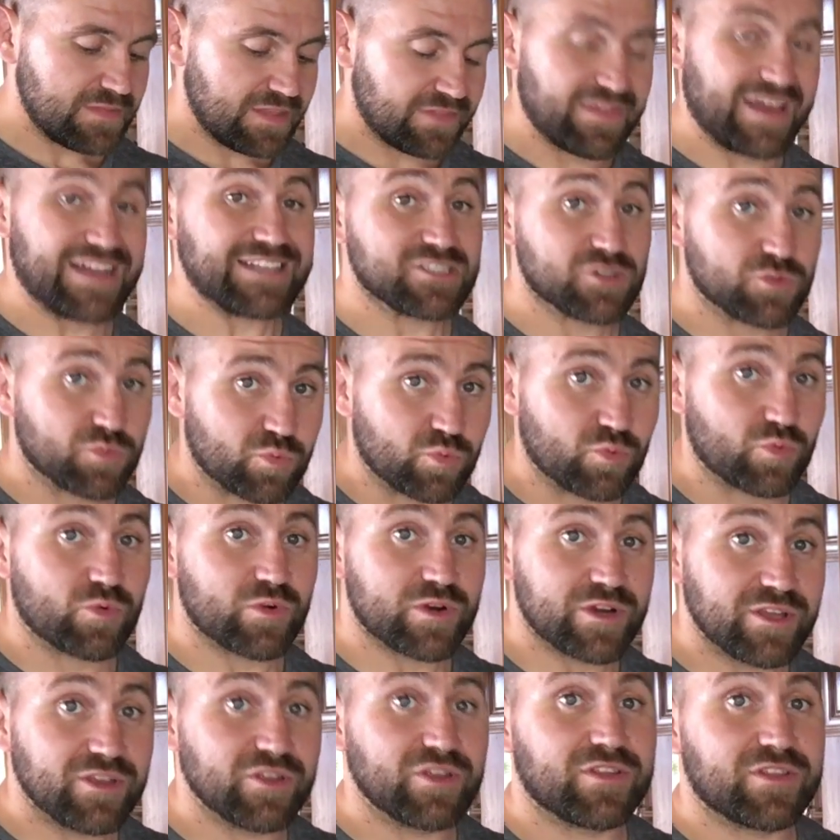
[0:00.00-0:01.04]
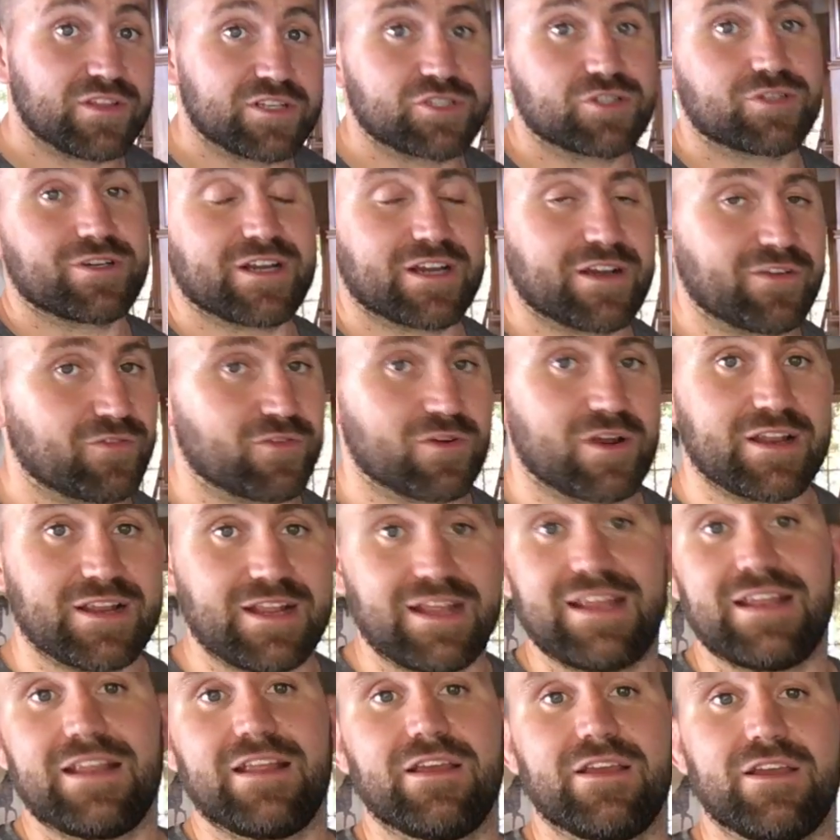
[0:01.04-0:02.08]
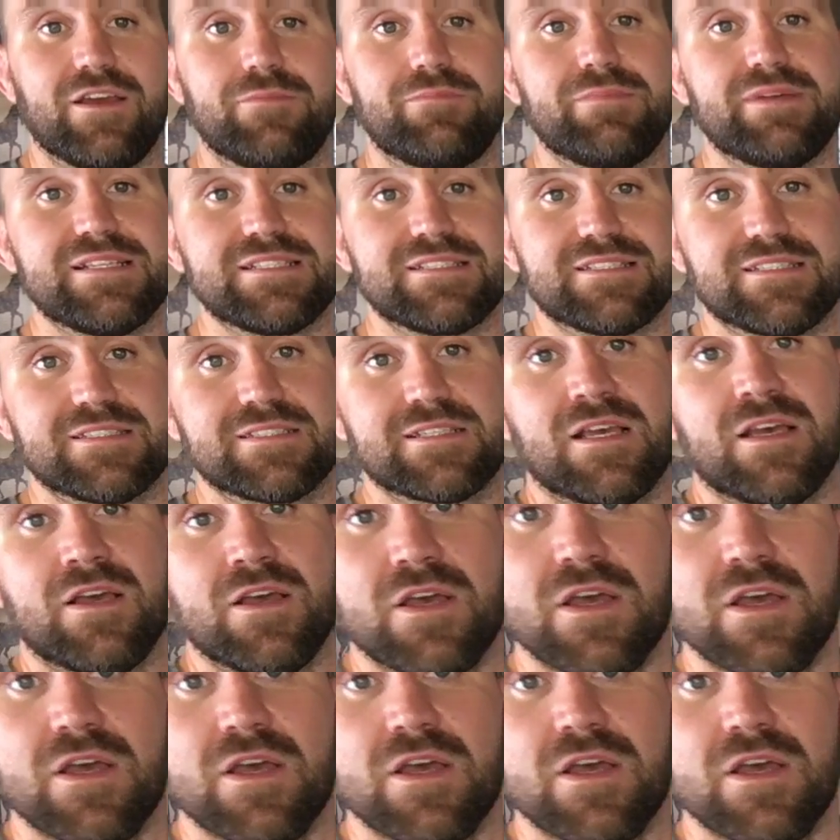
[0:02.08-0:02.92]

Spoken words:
that's really the trick of running any good business.